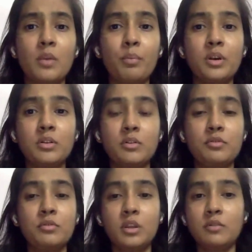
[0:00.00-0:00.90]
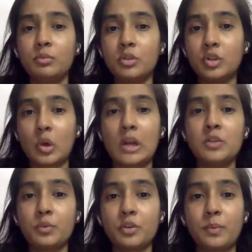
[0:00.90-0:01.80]
But if you think from a child's
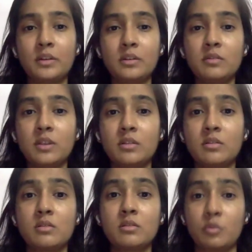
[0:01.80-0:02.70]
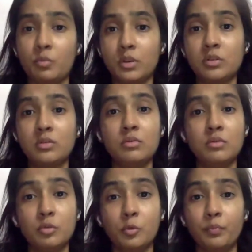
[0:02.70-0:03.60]
perspective, there is so much to
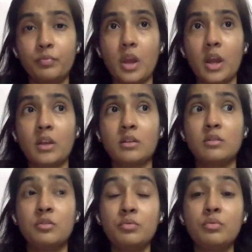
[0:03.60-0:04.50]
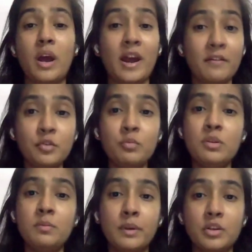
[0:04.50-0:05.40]
do, and you have to
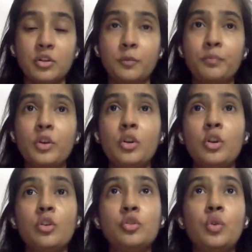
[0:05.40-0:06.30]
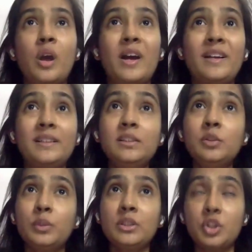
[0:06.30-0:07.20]
be patient. So I had this
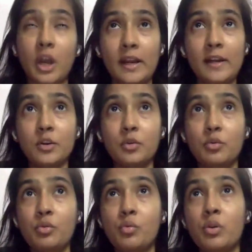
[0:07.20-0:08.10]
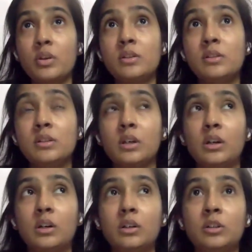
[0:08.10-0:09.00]
one child who was,
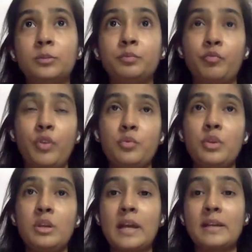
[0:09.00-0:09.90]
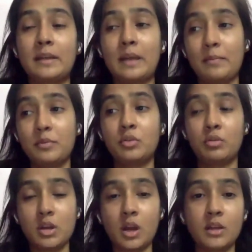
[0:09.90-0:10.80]
when we had kept
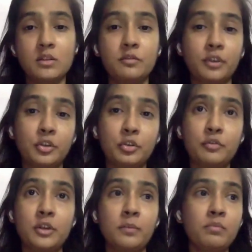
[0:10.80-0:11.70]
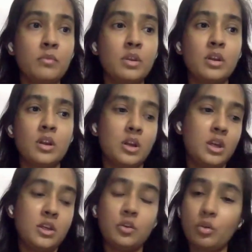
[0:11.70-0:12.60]
three cards in front of him,
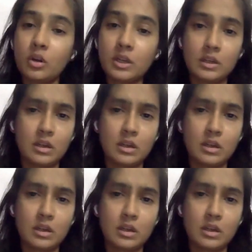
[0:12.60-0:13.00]
he did not